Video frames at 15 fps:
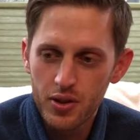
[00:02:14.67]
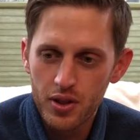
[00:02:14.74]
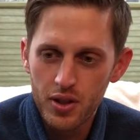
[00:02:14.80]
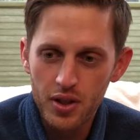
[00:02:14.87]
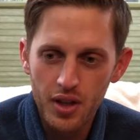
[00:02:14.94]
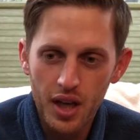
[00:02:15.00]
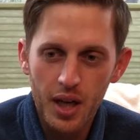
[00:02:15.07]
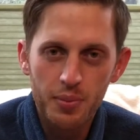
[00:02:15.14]

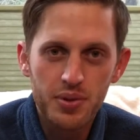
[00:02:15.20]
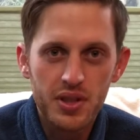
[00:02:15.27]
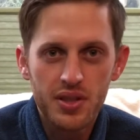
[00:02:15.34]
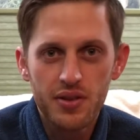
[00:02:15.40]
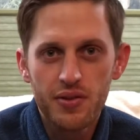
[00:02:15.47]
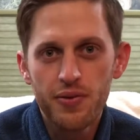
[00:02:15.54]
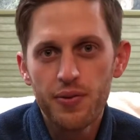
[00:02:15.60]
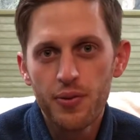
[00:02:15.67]
good
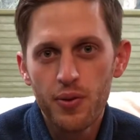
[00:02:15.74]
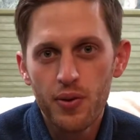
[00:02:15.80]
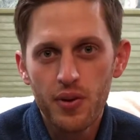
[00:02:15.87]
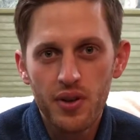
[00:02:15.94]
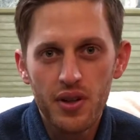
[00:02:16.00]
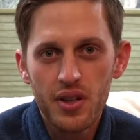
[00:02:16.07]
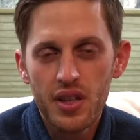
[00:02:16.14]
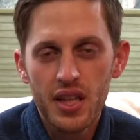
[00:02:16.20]
option
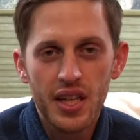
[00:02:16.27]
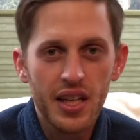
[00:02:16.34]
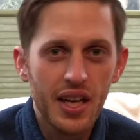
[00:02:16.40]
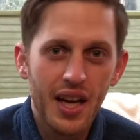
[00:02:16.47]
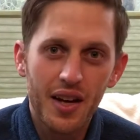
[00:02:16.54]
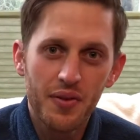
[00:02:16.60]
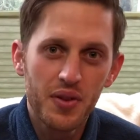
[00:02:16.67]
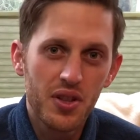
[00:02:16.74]
for late
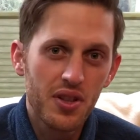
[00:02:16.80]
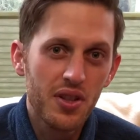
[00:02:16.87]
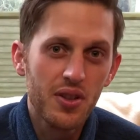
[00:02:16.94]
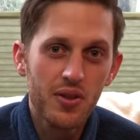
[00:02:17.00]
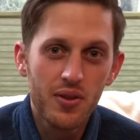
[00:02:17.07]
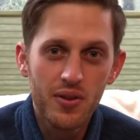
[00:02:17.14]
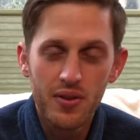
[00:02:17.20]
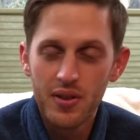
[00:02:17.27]

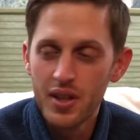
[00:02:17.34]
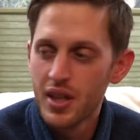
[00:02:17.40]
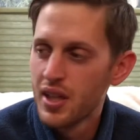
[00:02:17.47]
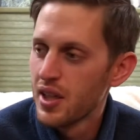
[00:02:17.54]
afternoon,